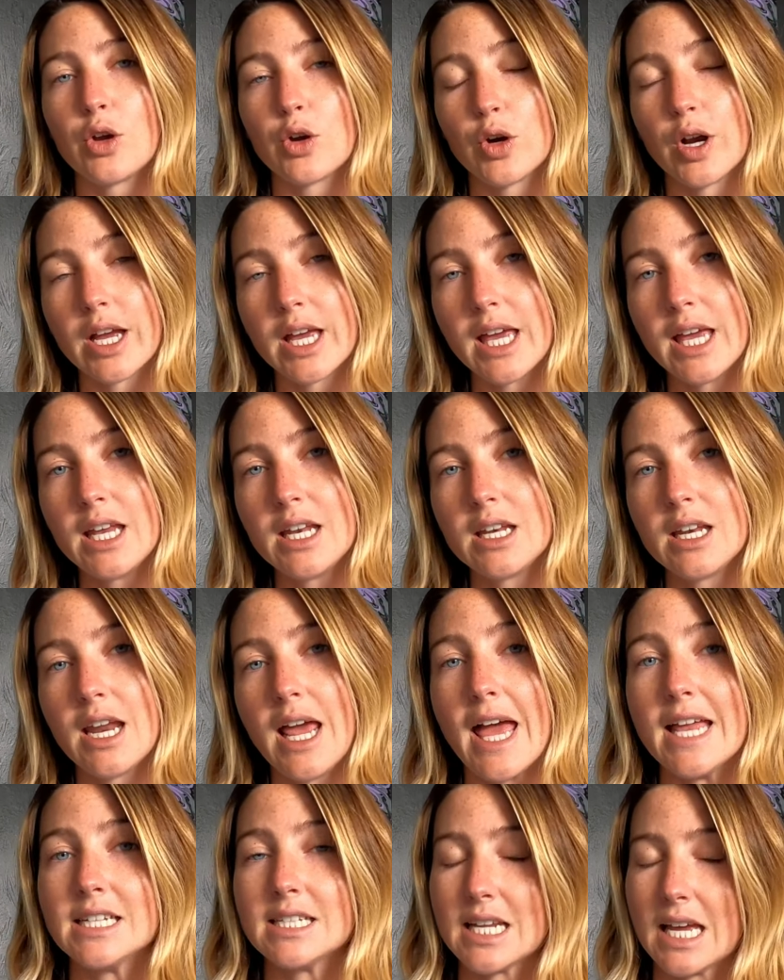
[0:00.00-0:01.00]
cricket,
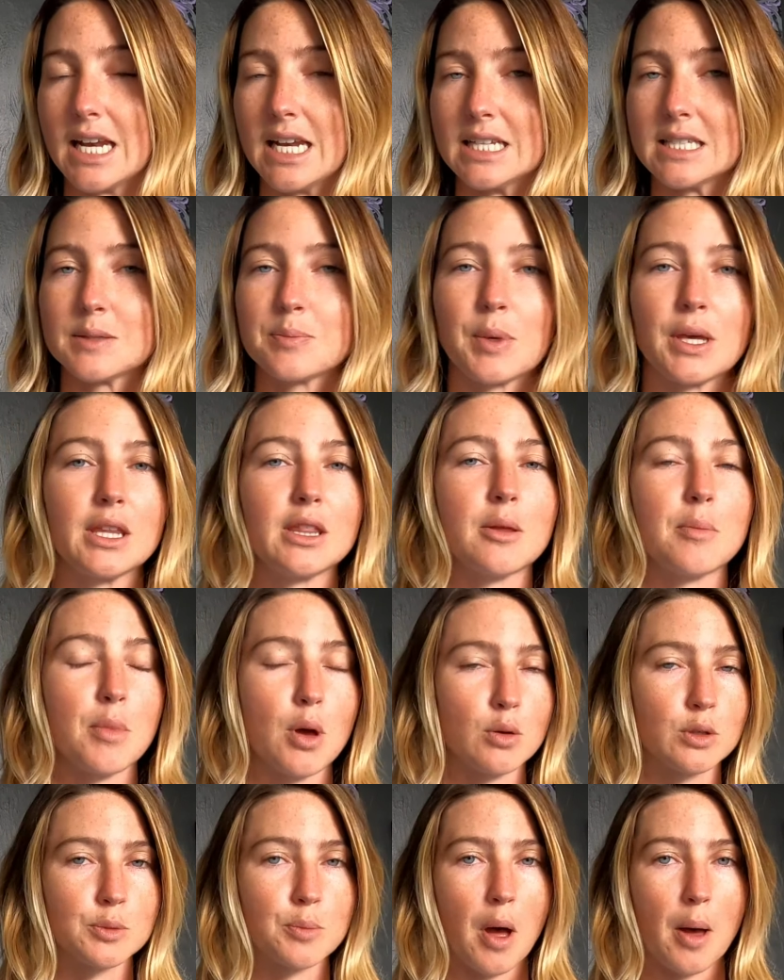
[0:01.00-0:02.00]
and tennis being the
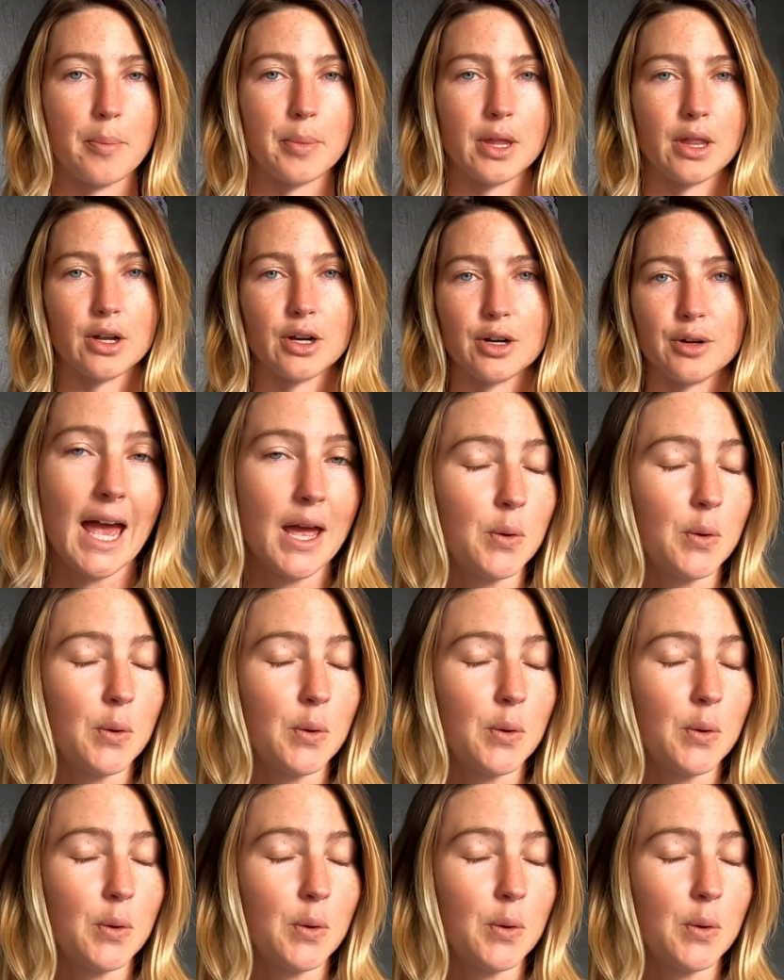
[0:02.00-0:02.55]
most popular.